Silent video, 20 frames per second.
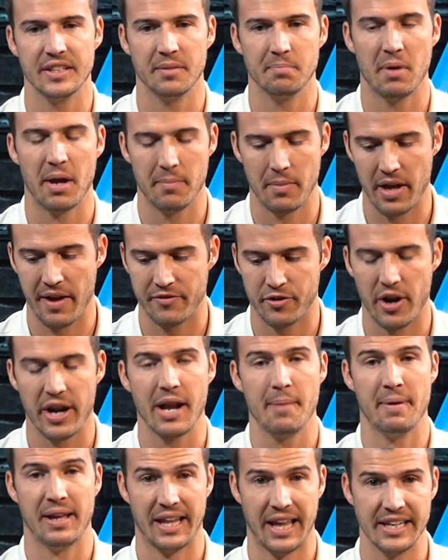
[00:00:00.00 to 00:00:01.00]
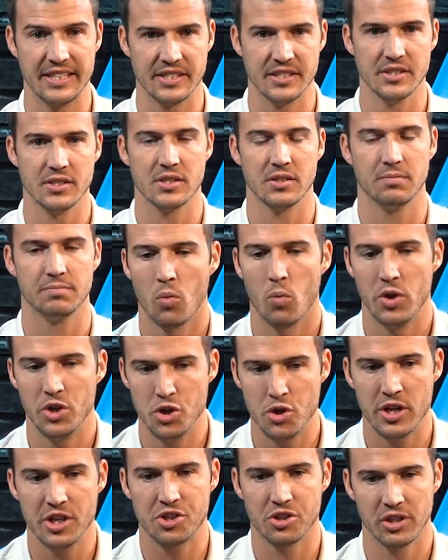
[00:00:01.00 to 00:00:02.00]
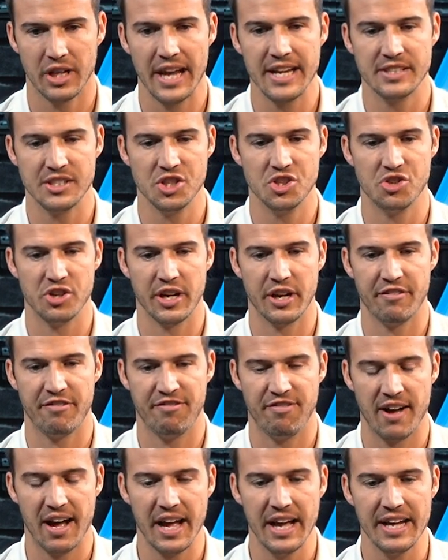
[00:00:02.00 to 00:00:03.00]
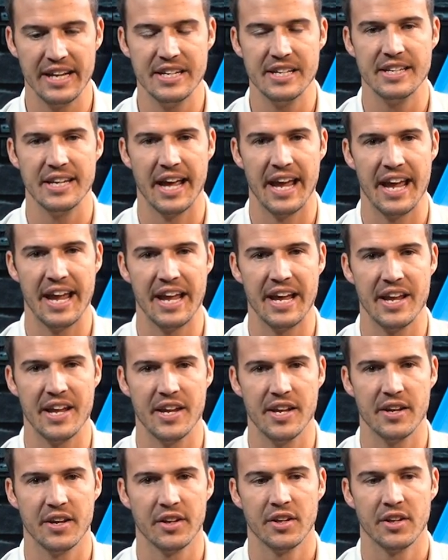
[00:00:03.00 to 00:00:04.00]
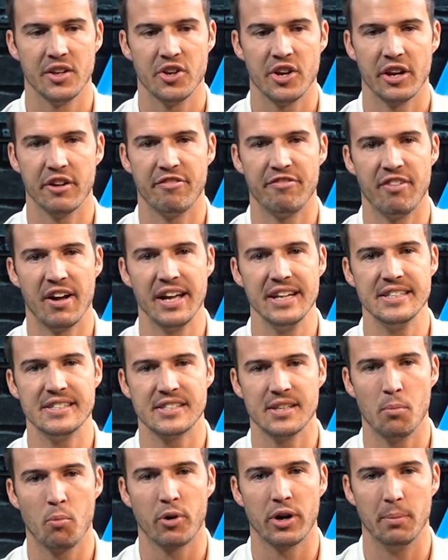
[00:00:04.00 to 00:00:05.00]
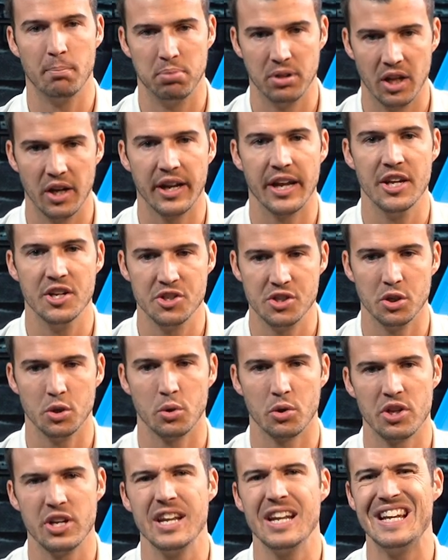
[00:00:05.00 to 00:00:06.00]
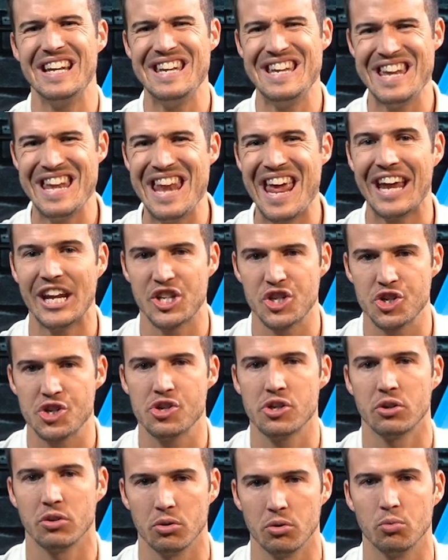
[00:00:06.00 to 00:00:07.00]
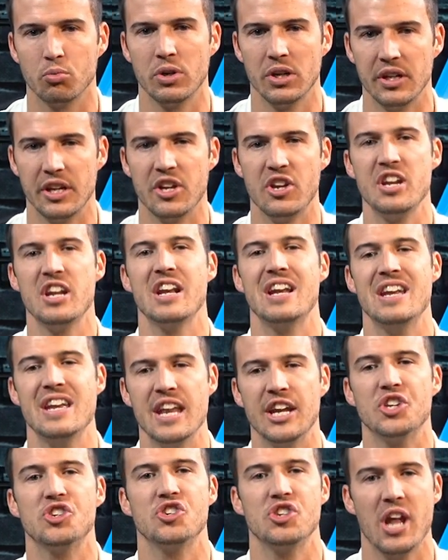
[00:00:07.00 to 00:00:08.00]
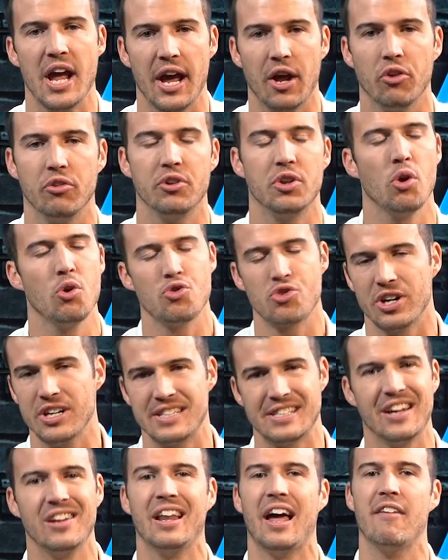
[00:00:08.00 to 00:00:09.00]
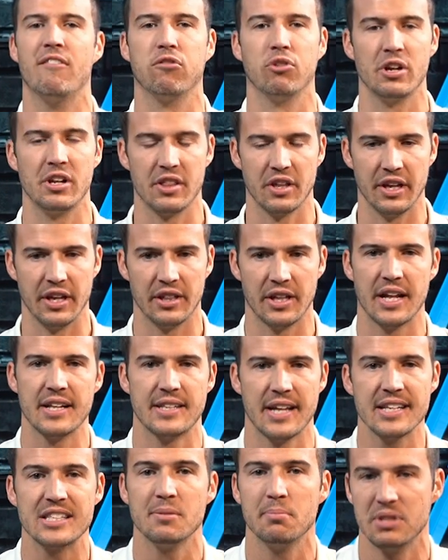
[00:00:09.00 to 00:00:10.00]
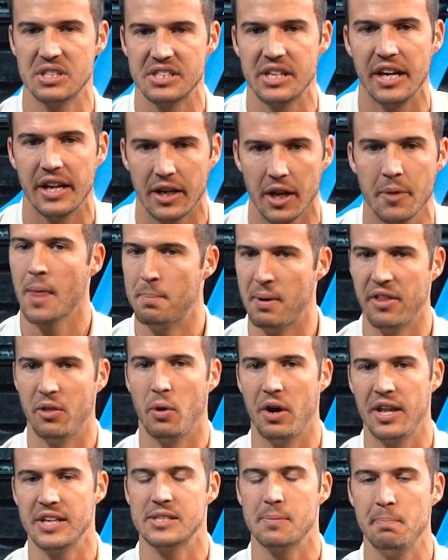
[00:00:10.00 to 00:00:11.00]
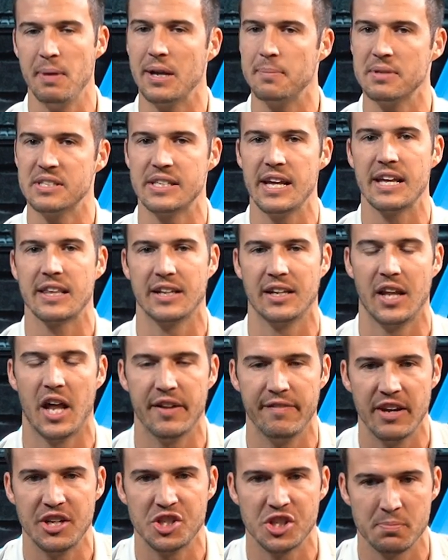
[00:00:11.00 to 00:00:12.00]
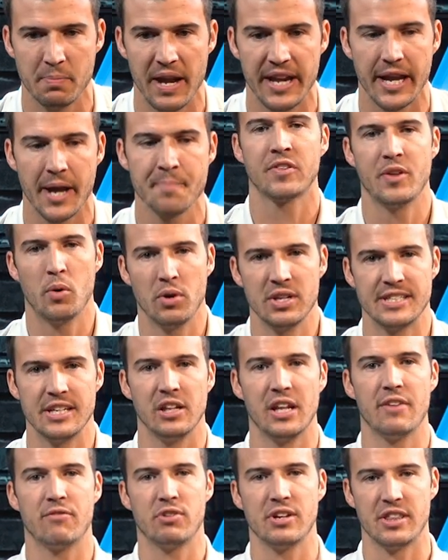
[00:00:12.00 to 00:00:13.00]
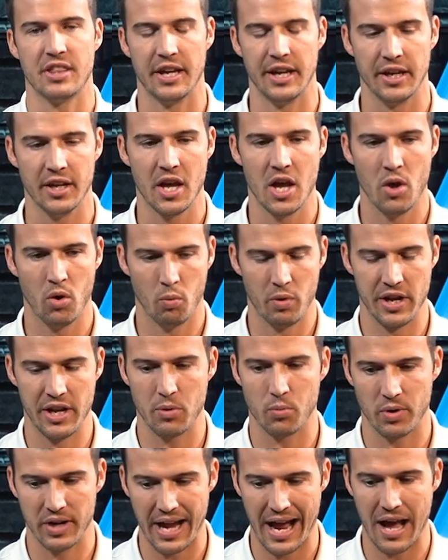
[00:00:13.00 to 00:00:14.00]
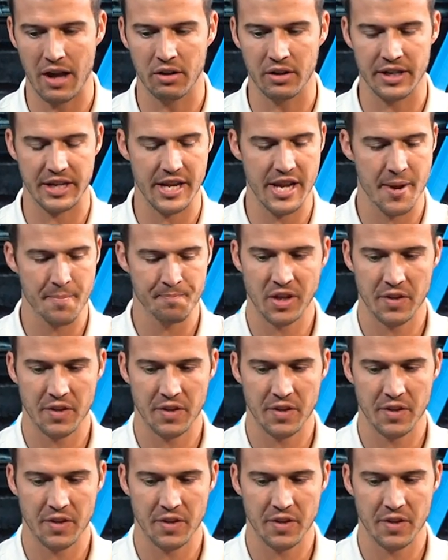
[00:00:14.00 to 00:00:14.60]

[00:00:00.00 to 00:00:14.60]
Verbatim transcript: my after I got my license, when you get your license, you gotta find a, you gotta find somewhere to plug into. You need a niche, really. You need to niche down. Don't try to sell everything. That, that's a mistake, by the way. That's a big mistake that a lot of agents make. They want to sell everything when in reality,